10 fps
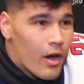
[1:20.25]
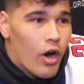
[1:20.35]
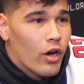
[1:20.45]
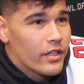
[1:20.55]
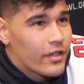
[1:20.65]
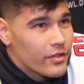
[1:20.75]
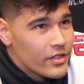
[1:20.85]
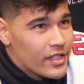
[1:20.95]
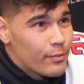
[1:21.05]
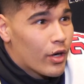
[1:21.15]
all the
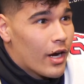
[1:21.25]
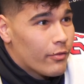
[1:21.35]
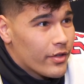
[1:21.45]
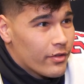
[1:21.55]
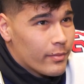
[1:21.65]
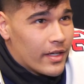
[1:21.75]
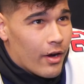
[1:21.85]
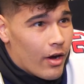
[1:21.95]
coaches he brought with him and uh,